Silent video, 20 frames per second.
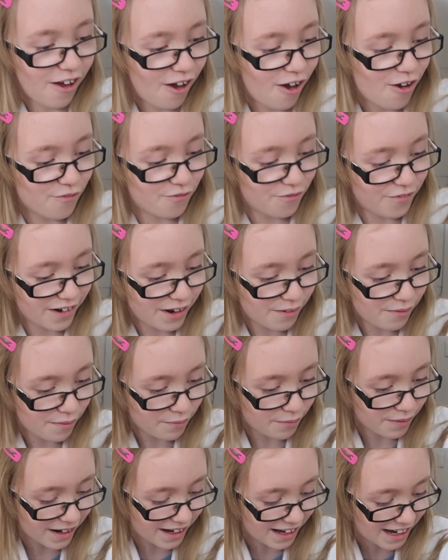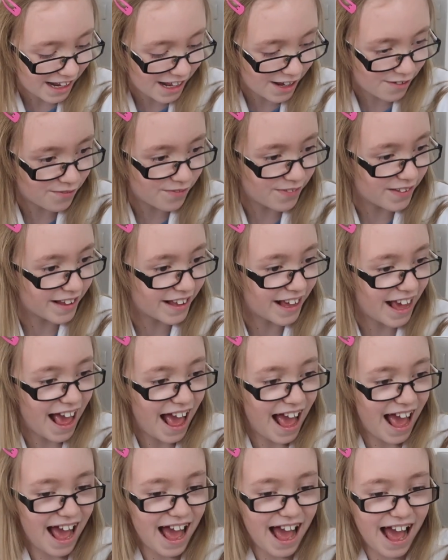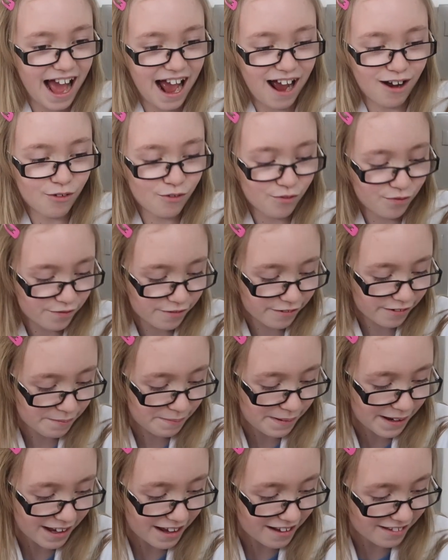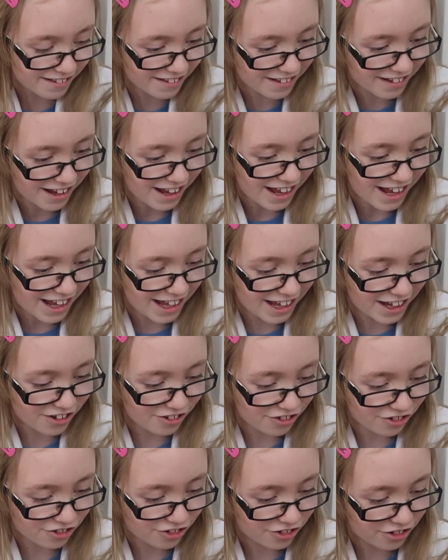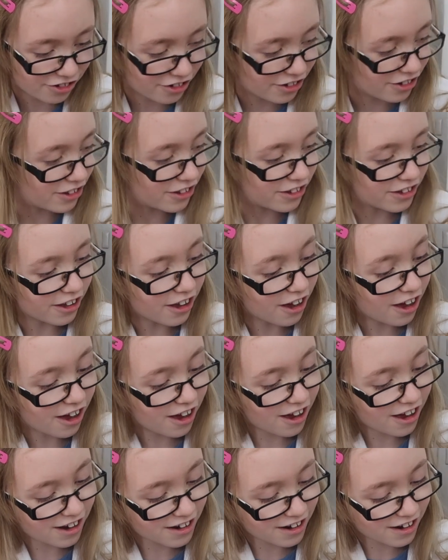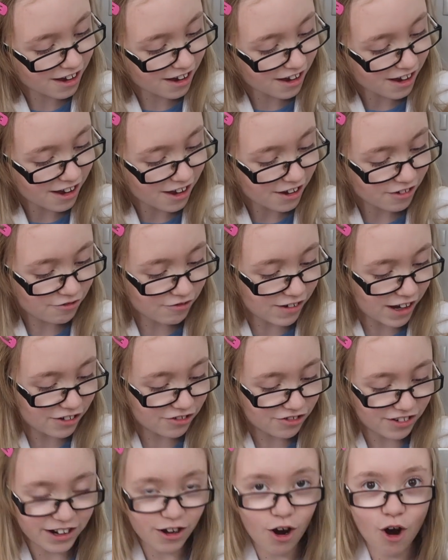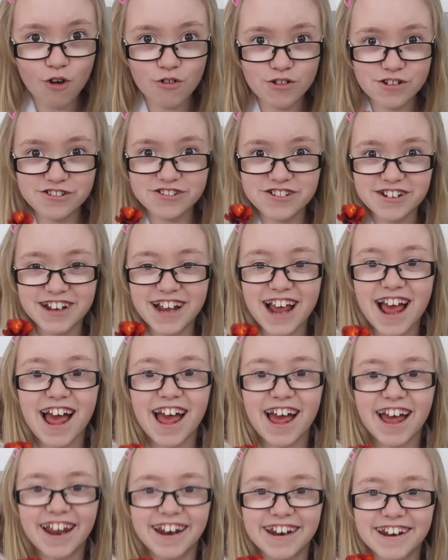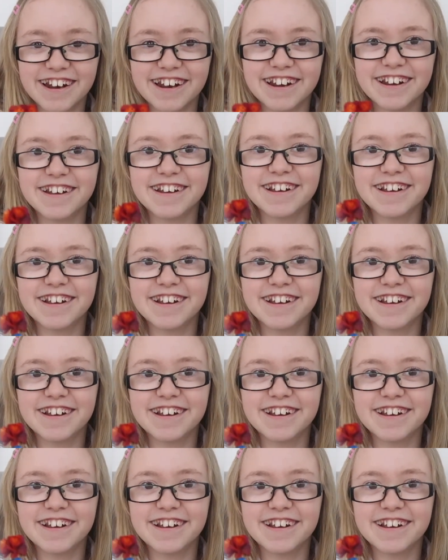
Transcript: Hopefully when we leave this out for a bit, it should turn gradually orange again.